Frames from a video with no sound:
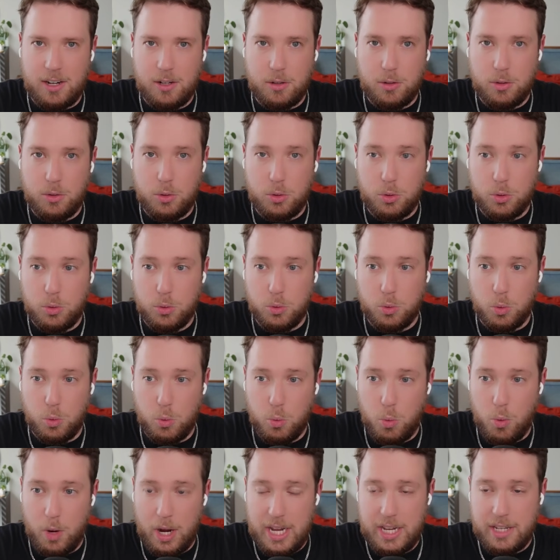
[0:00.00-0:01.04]
who
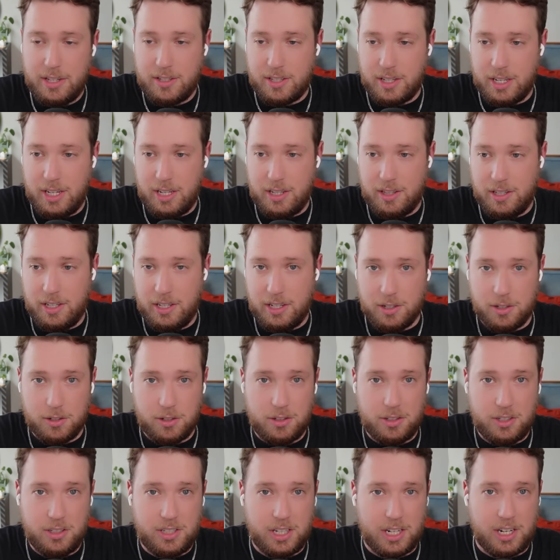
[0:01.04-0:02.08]
went in the
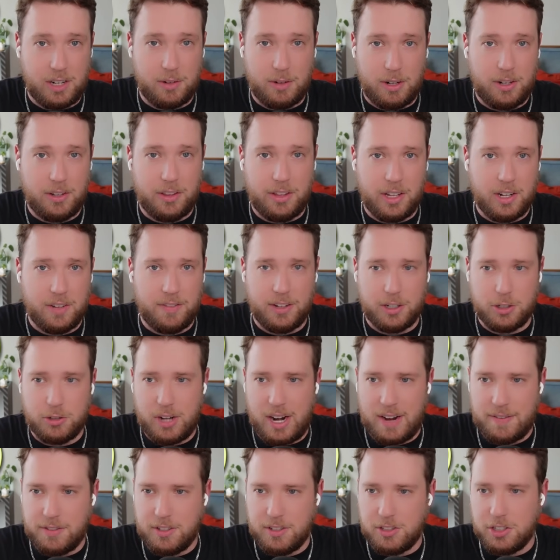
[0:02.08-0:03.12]
early second round of the NFL
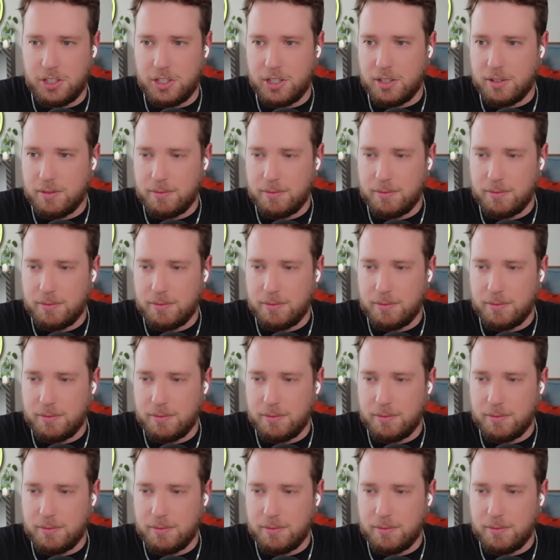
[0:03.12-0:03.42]
draft this year.